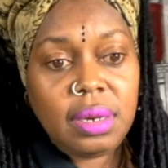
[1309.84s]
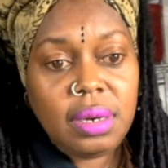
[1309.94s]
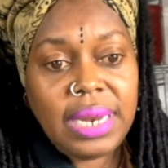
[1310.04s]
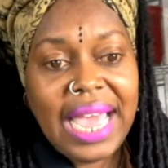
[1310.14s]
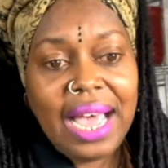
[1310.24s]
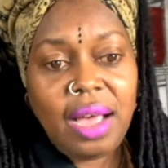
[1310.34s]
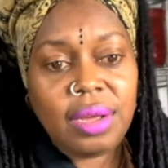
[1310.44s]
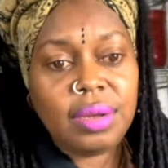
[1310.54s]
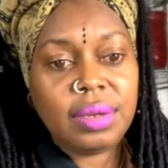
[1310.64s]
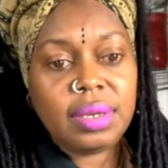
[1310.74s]

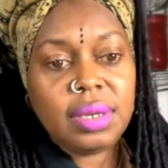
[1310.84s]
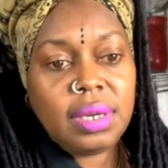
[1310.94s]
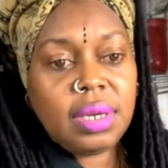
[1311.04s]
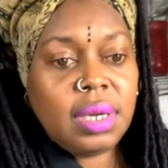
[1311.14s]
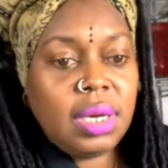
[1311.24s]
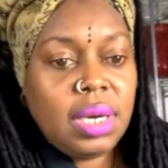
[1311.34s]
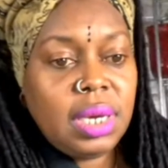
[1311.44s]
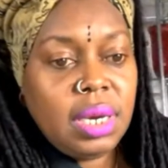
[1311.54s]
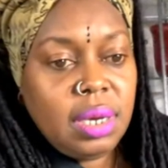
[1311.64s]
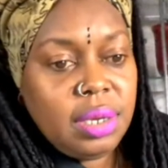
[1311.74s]
Now,
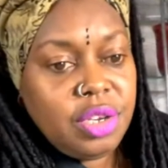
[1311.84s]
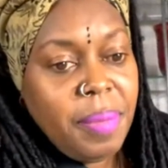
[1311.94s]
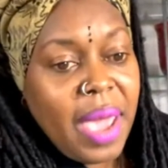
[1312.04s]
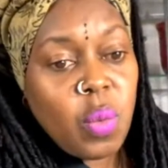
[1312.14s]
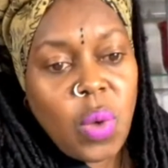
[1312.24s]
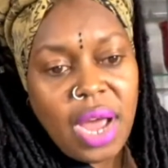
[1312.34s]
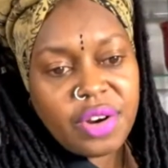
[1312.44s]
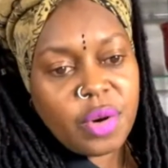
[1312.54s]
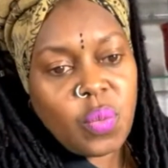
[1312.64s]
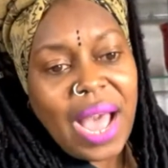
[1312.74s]
you may
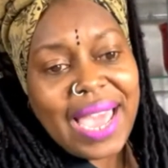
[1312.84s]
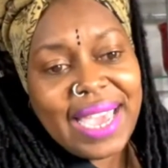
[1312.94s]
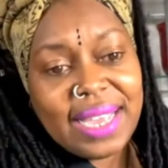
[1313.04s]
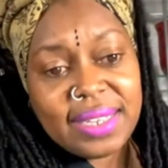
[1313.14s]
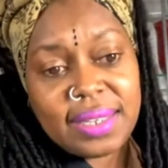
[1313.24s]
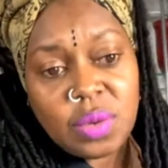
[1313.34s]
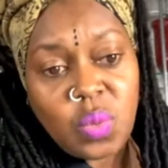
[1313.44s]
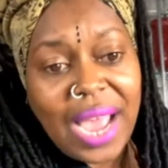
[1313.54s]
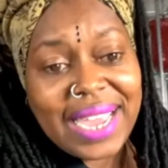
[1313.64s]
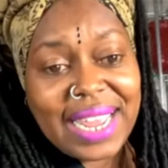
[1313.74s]
wonder why
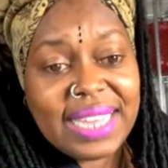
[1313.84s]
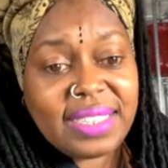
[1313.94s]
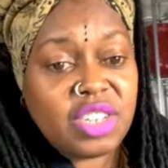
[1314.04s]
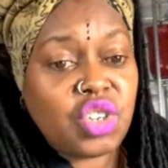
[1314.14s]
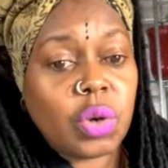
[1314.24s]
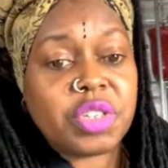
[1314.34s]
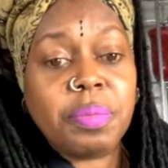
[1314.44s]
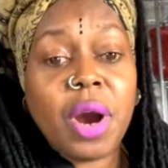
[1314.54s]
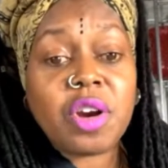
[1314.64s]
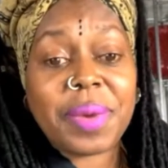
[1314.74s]
it is that Short's
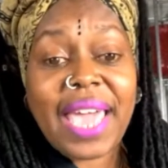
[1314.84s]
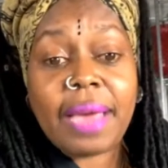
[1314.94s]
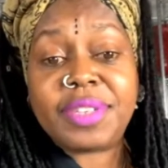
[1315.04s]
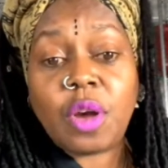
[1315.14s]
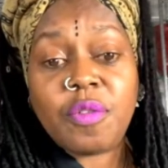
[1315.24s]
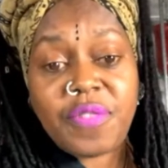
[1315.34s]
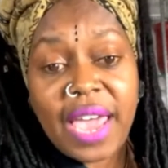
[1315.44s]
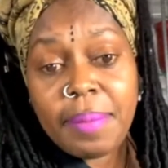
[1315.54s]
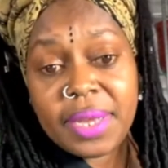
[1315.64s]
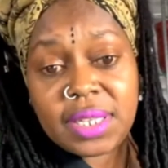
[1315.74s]
murder became so
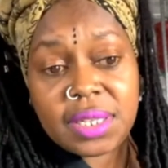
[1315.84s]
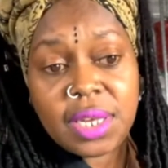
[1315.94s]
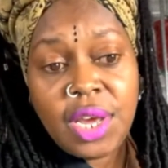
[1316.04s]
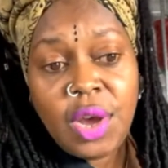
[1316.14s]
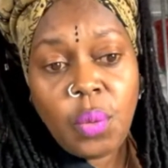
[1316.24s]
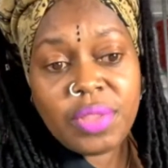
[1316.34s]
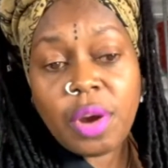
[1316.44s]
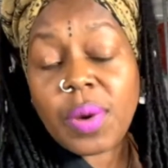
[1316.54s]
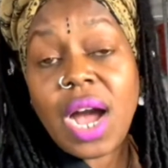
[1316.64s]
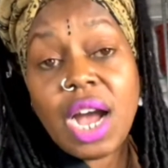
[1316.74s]
famous when
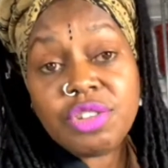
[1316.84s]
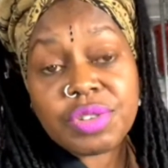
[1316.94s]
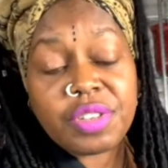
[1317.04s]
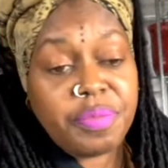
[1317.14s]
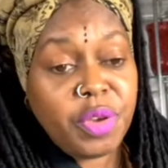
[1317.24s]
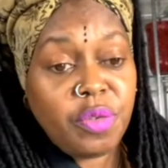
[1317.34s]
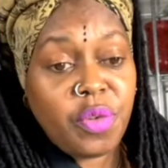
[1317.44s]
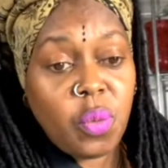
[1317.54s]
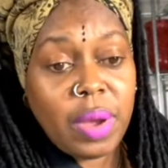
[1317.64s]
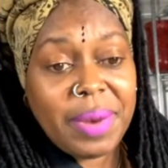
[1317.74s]
there were hundreds of
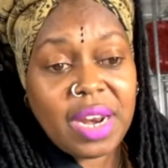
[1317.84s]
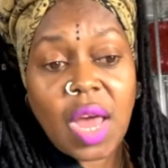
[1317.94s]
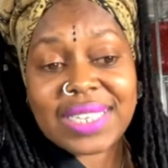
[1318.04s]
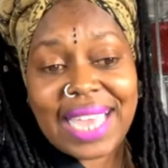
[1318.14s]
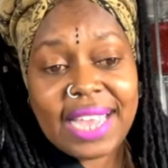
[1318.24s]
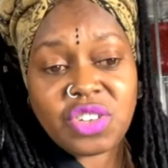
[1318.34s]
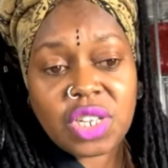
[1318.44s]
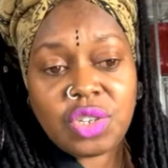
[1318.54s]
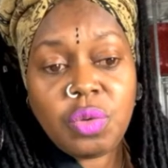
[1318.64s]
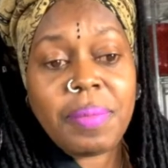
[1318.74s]
beautiful women in Los
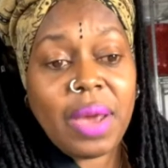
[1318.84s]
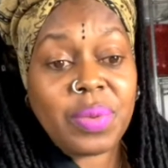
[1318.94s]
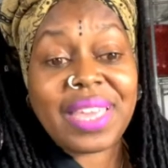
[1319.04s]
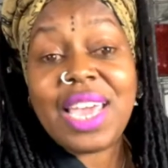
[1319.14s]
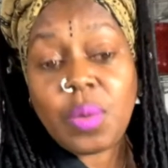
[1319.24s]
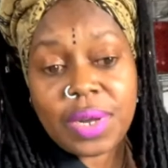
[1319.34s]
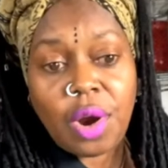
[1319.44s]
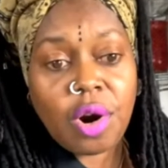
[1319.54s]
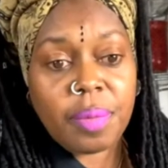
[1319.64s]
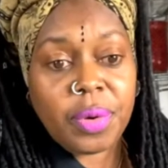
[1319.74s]
Angeles who met with equally
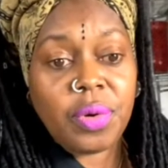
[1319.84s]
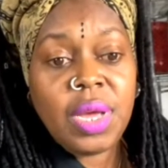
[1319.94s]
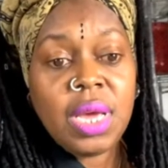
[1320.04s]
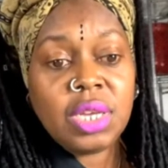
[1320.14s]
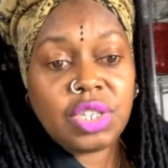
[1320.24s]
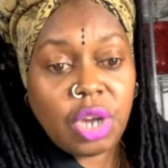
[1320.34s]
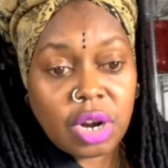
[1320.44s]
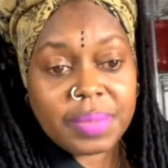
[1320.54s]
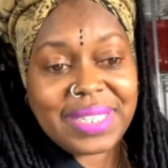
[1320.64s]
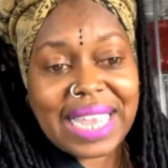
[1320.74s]
horrible
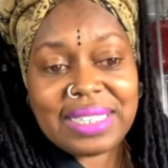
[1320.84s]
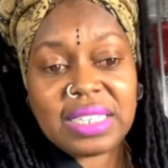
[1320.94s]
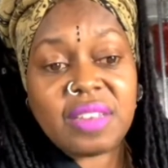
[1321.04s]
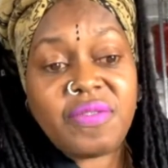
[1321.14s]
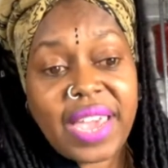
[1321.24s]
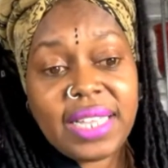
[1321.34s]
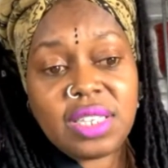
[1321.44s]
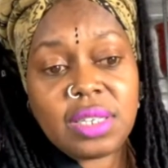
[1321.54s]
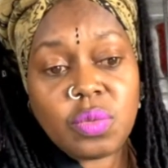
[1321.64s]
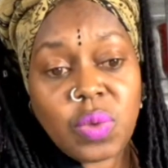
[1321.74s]
circumstances and
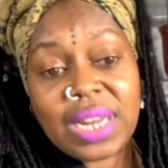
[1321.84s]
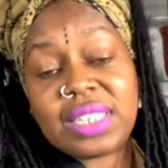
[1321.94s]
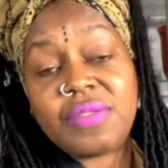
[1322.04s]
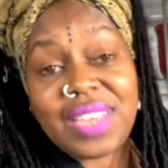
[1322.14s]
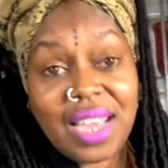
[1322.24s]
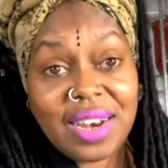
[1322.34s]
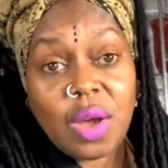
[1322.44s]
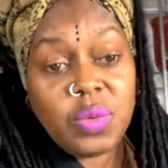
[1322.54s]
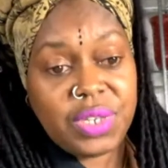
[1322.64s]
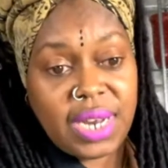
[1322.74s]
fates relatively
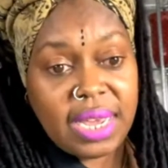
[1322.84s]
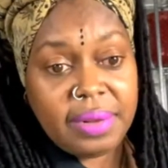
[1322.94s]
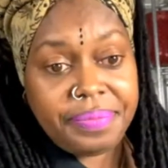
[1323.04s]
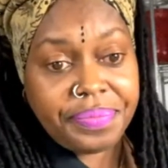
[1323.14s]
unknown today.